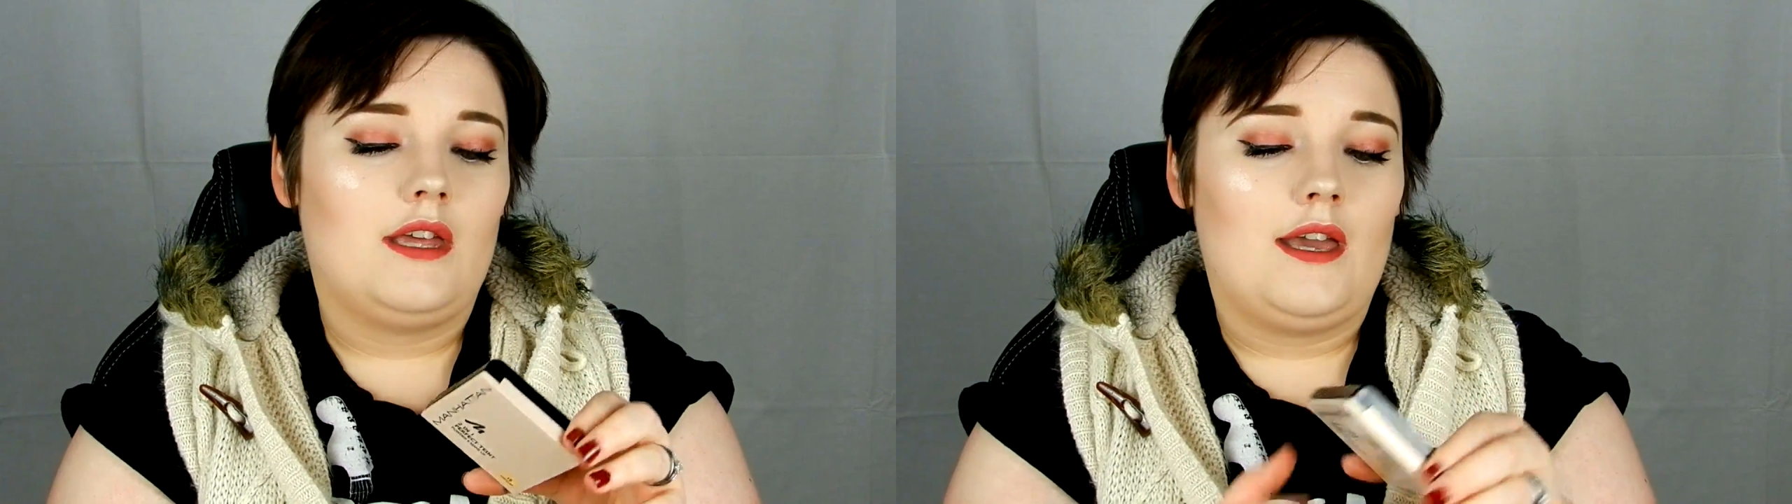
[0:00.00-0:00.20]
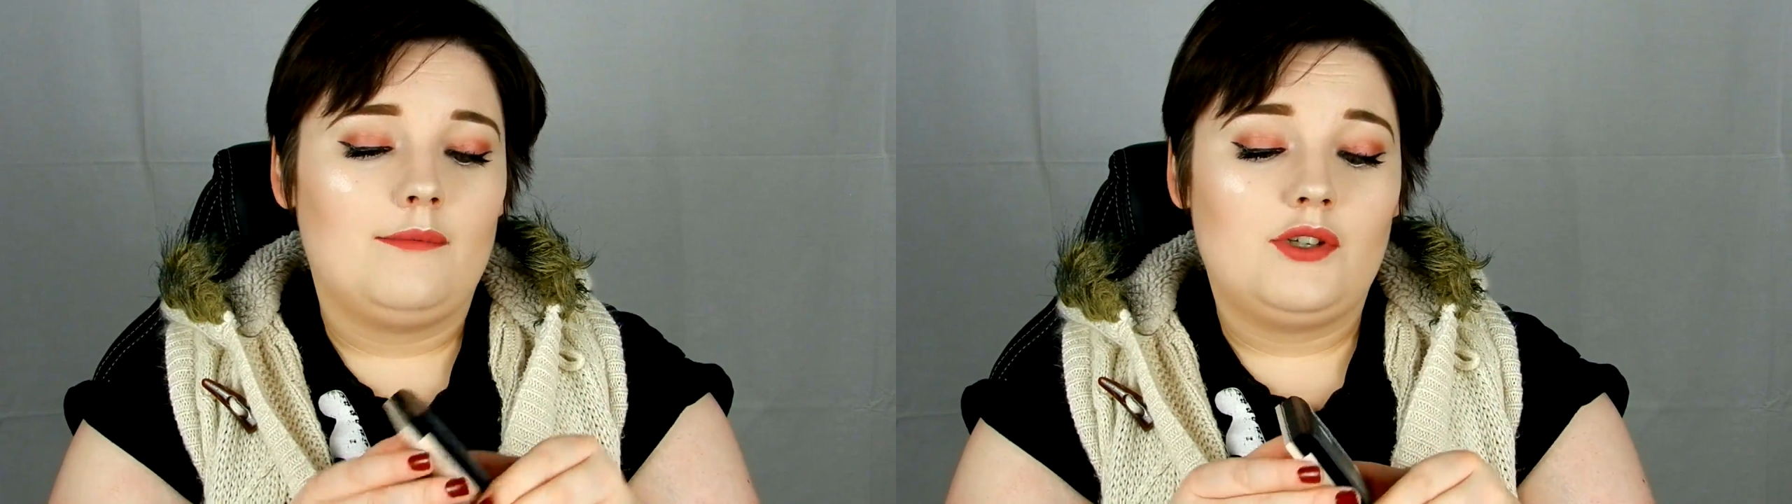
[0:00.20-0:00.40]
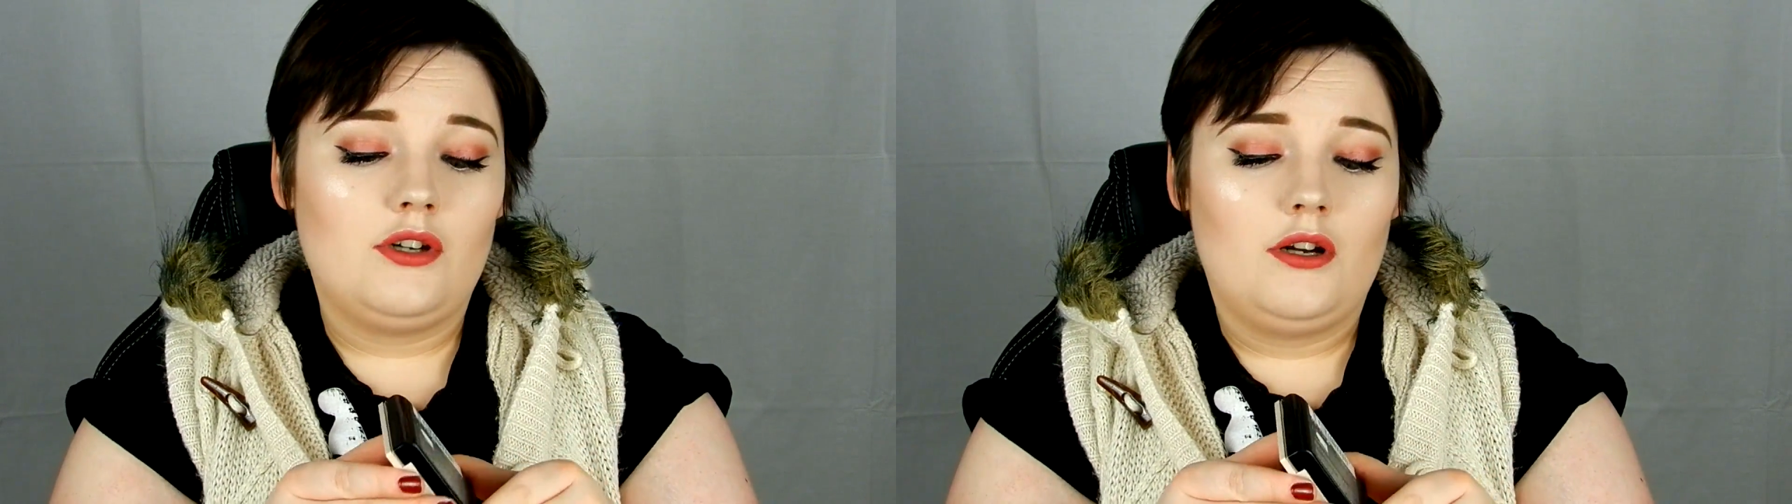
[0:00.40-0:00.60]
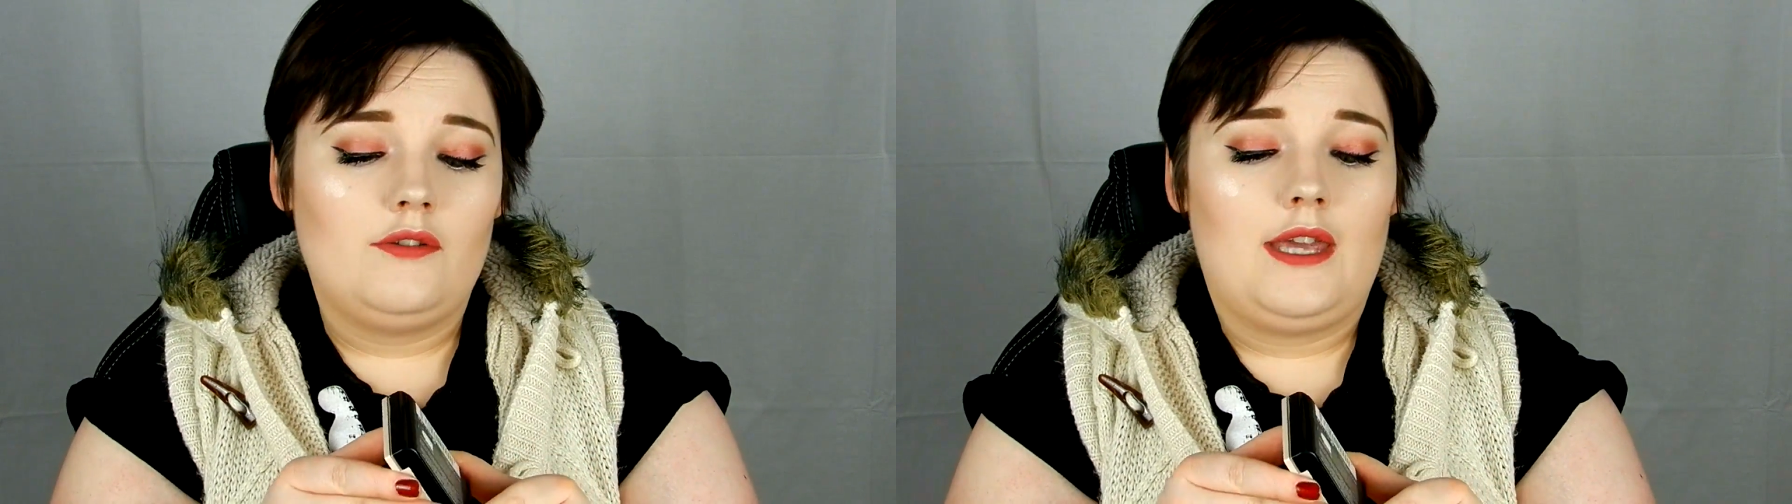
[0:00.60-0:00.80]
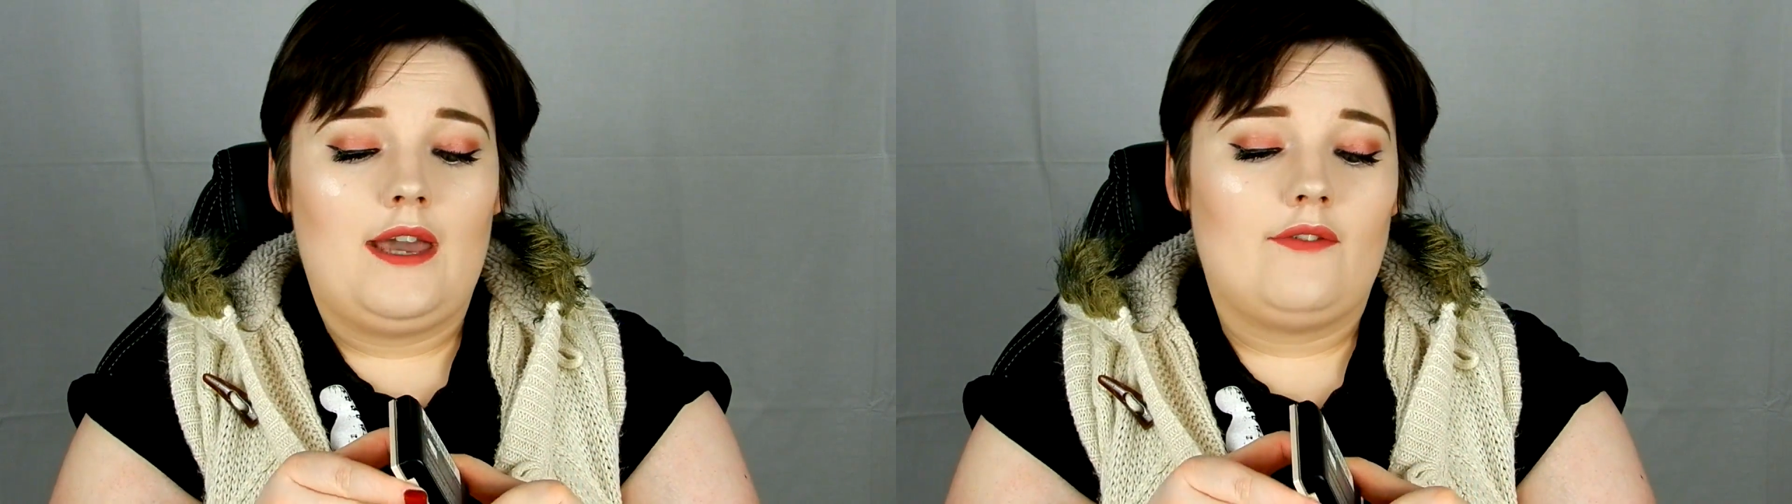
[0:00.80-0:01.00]
I'm sure
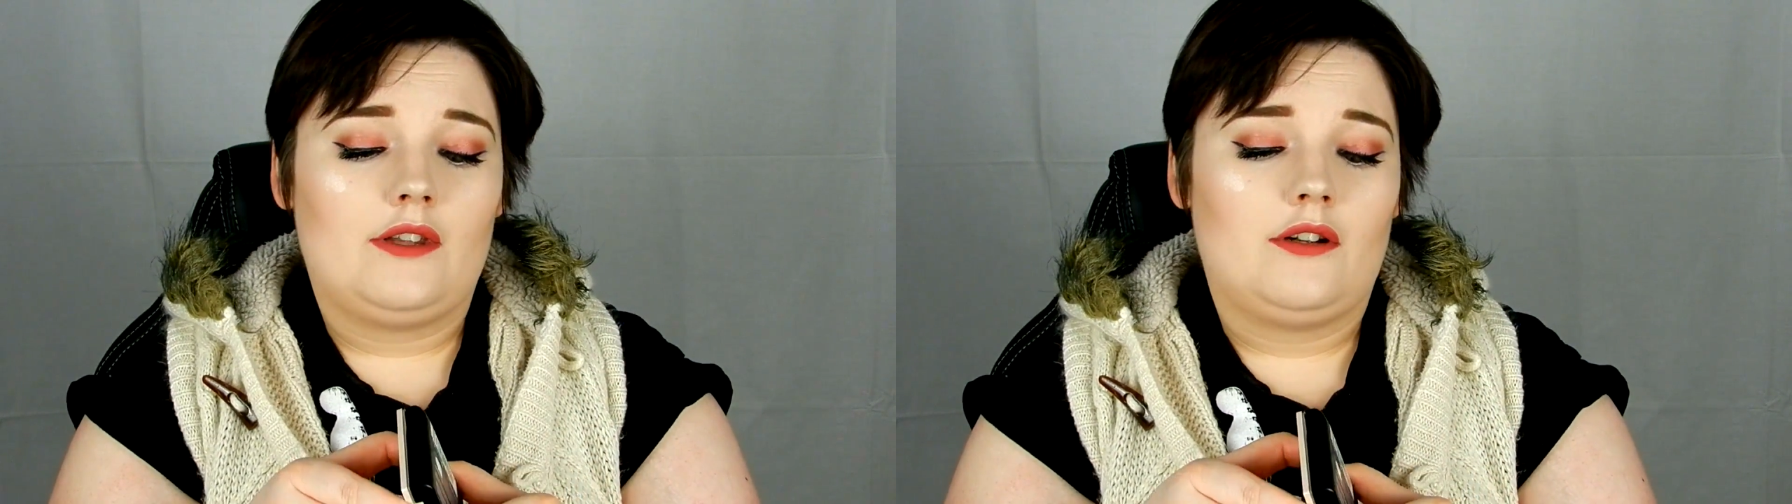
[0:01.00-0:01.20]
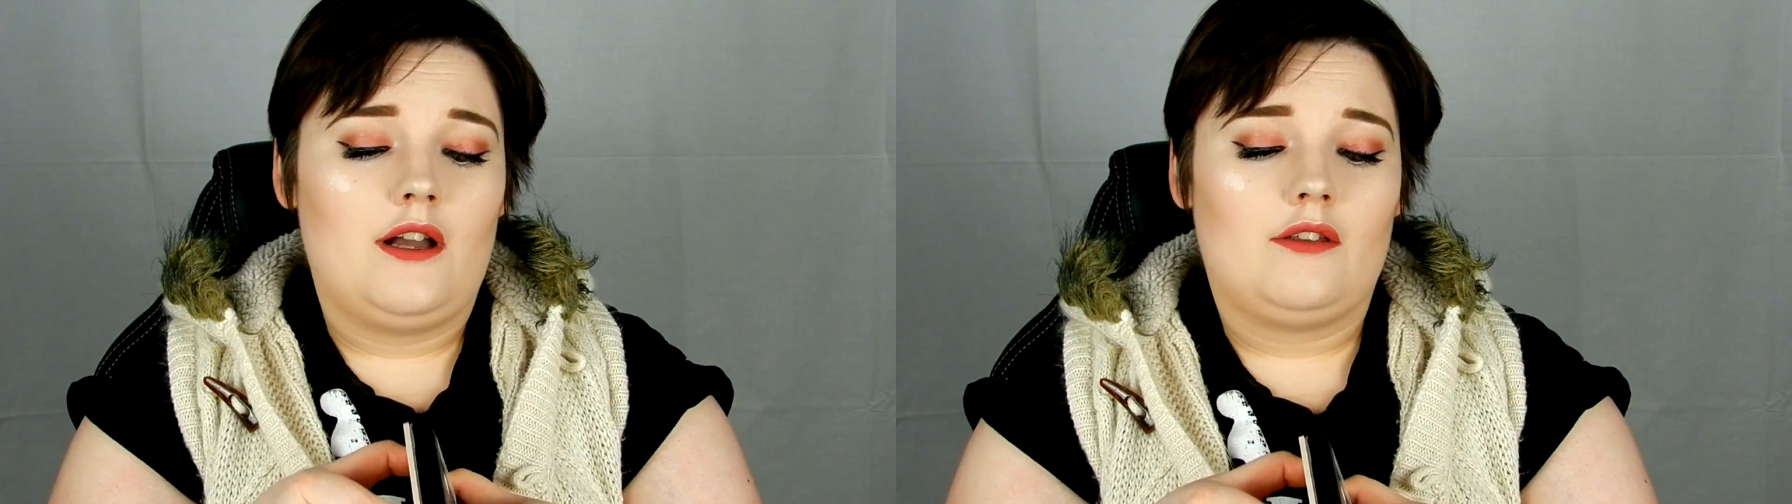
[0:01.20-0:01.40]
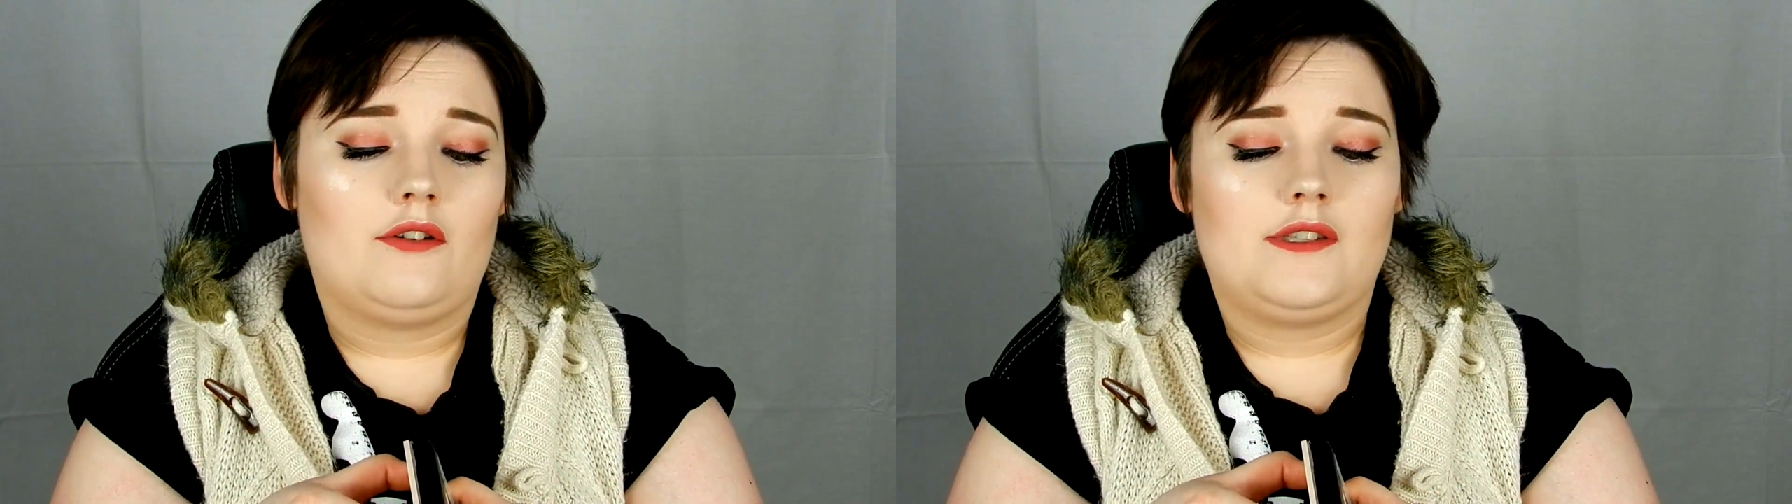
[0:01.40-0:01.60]
they have other colors